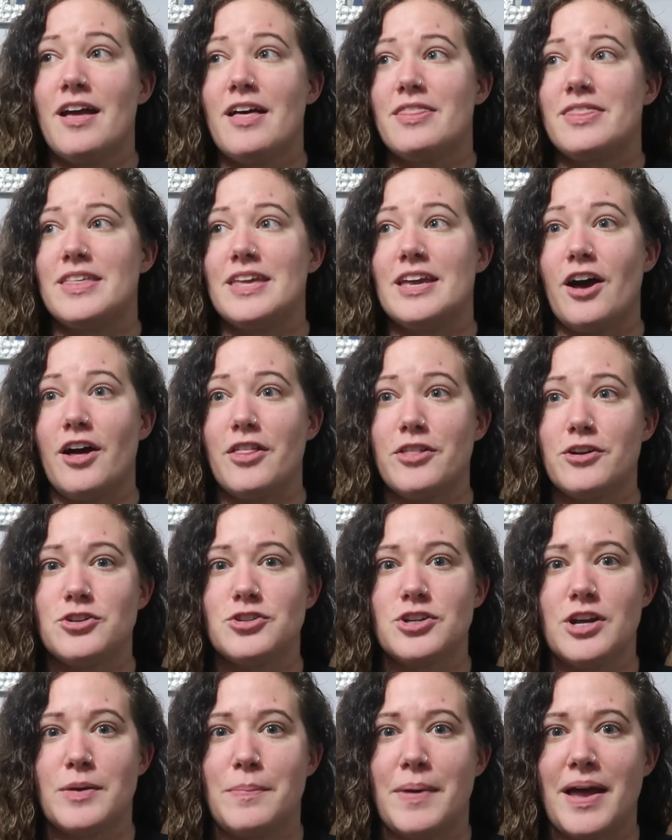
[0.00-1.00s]
The other
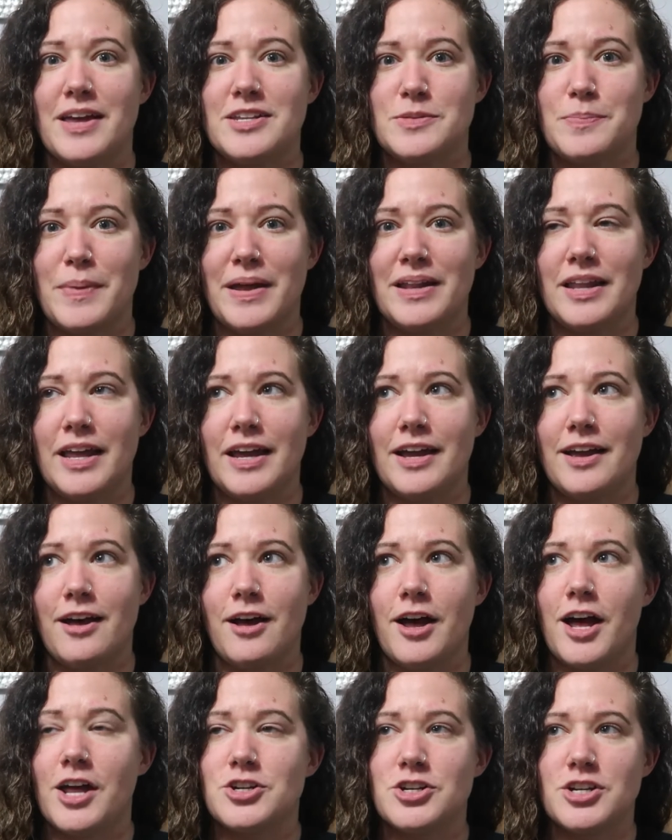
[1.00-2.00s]
trip I spent like
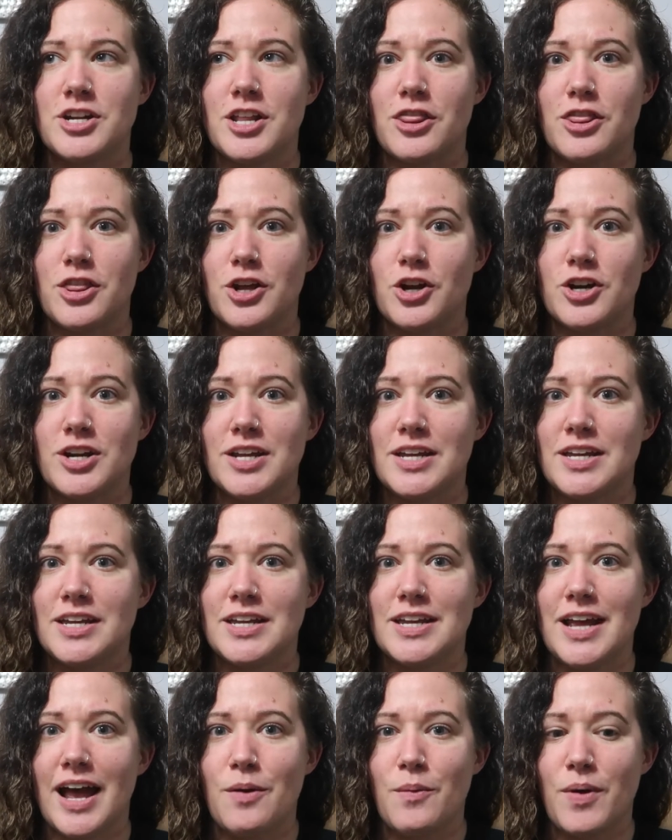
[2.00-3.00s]

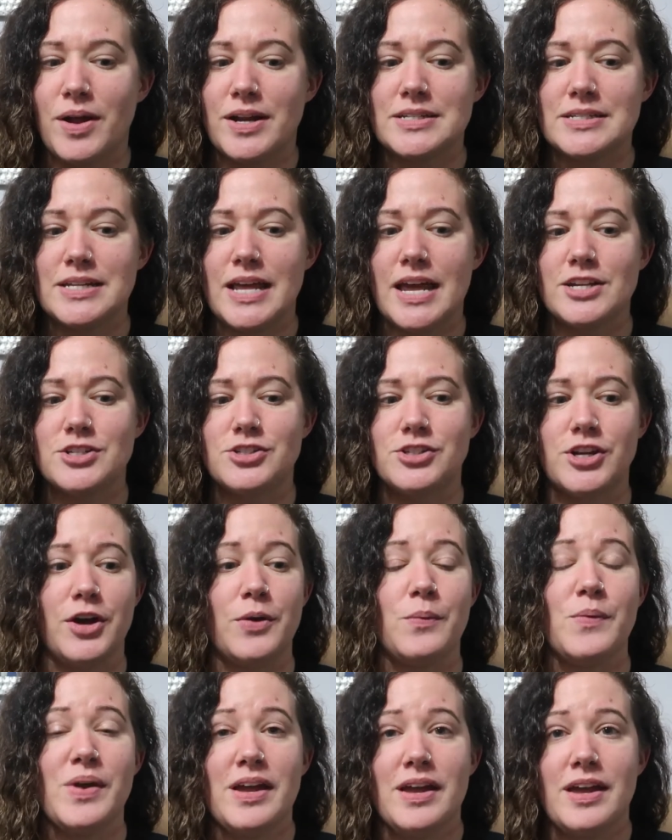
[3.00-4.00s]
$130, I want to say, so
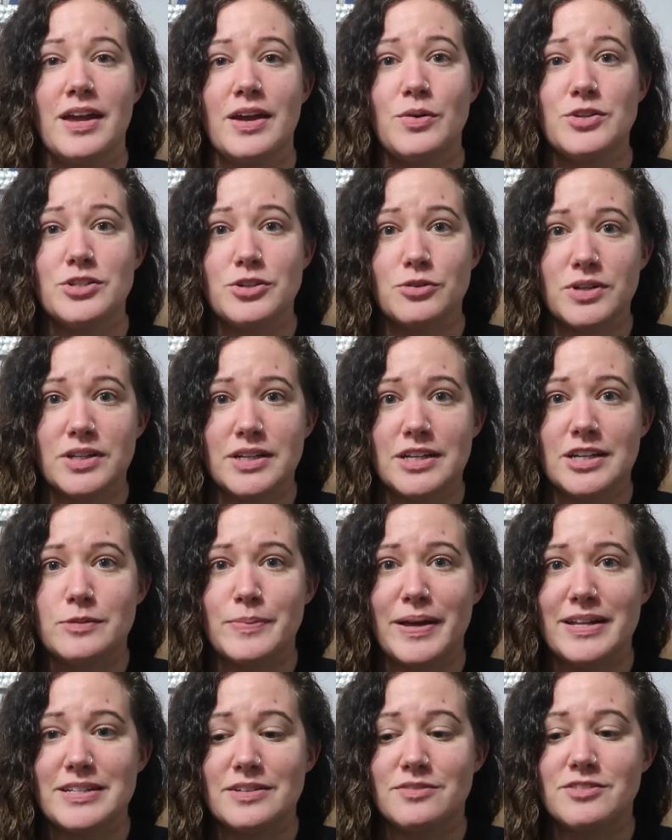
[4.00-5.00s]
it was a really
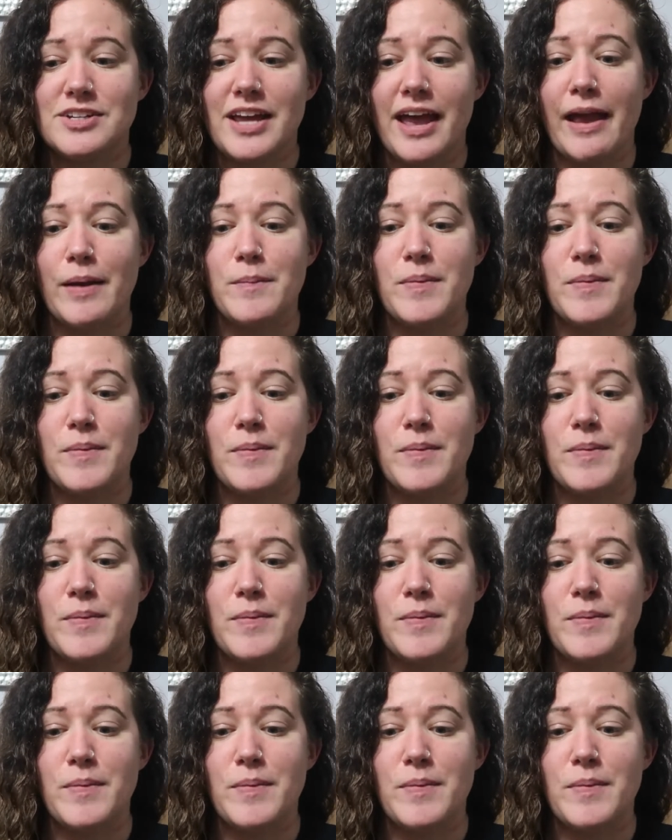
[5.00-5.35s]
expensive day.